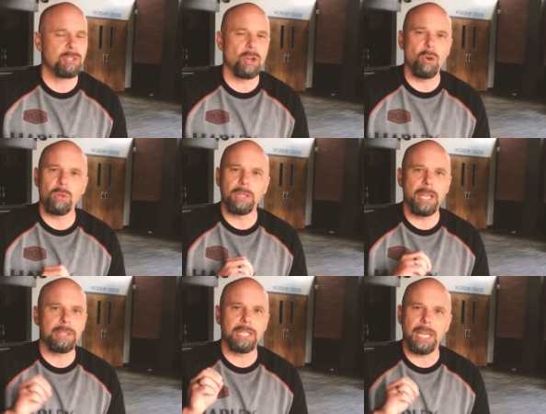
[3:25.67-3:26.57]
But
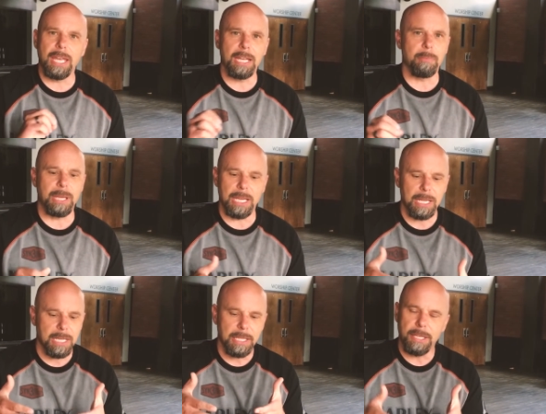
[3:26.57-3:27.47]
don't let the
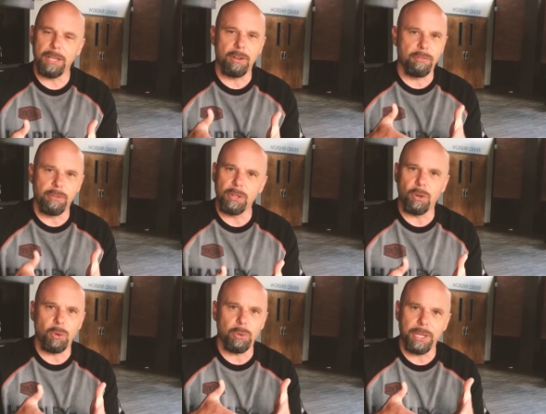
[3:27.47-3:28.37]
enemy get a
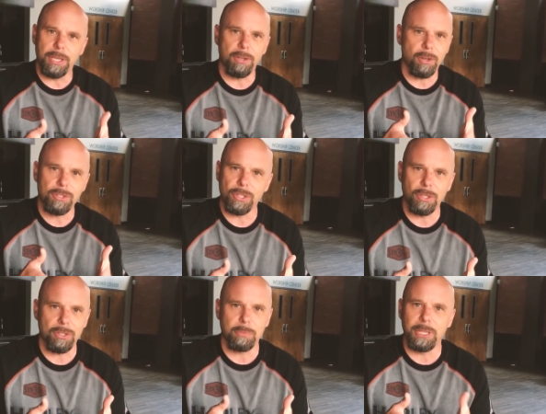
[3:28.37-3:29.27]
foothold in our
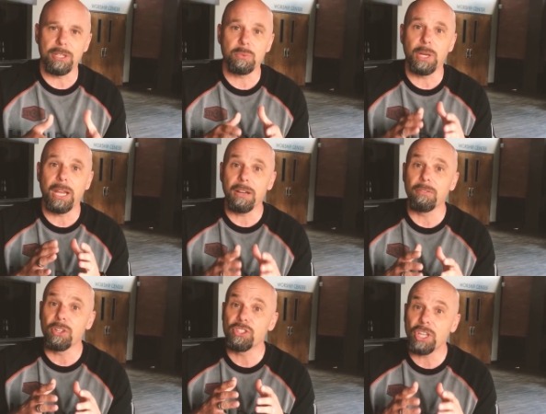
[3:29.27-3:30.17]
church because
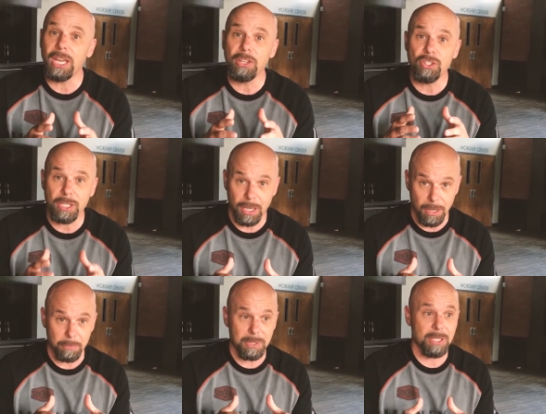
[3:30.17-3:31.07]
whenever change
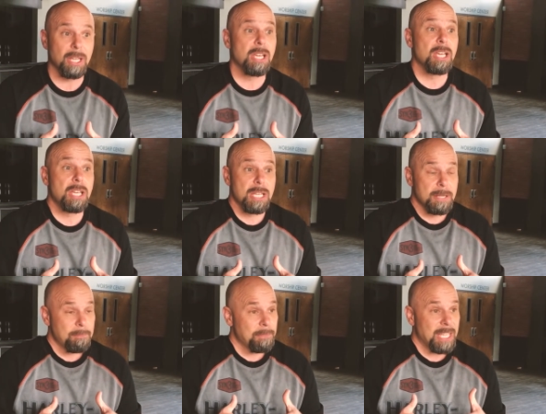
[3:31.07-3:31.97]
comes,
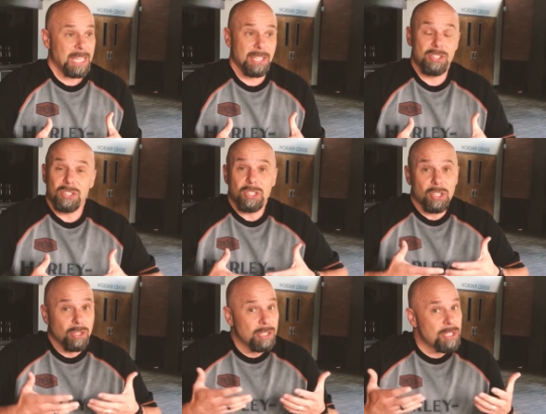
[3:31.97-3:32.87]

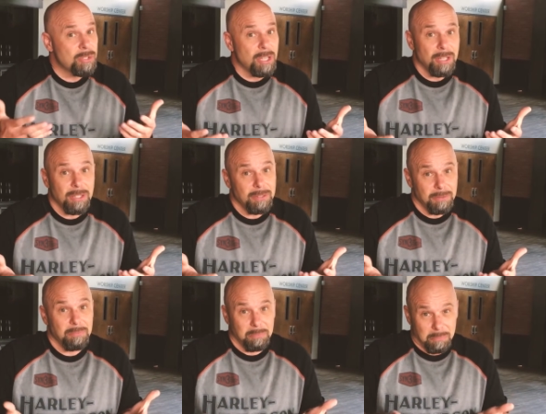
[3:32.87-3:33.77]
insecurities
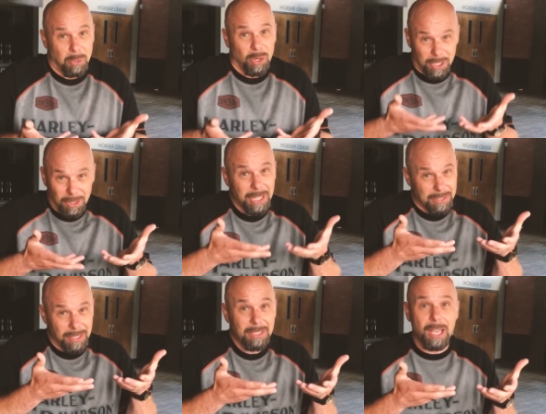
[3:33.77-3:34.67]

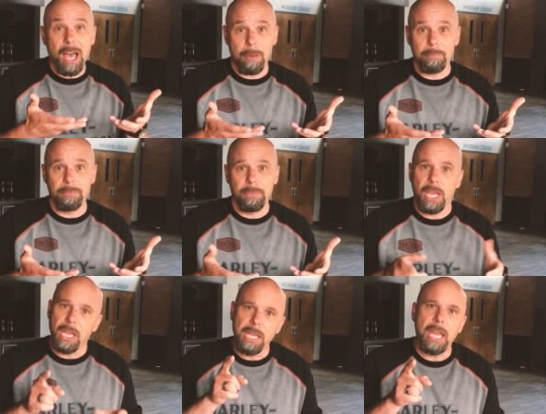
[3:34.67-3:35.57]
percolate to the top
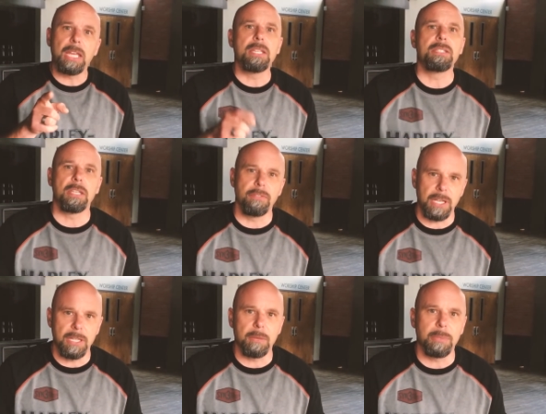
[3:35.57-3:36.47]
and
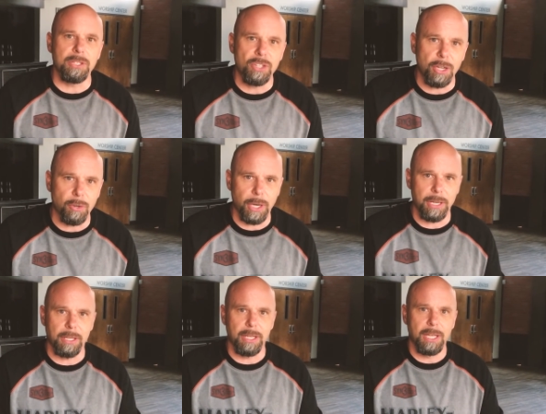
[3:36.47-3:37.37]
negativity can be
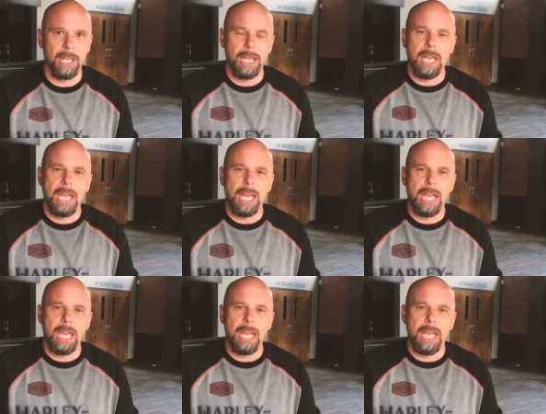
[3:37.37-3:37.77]
generated.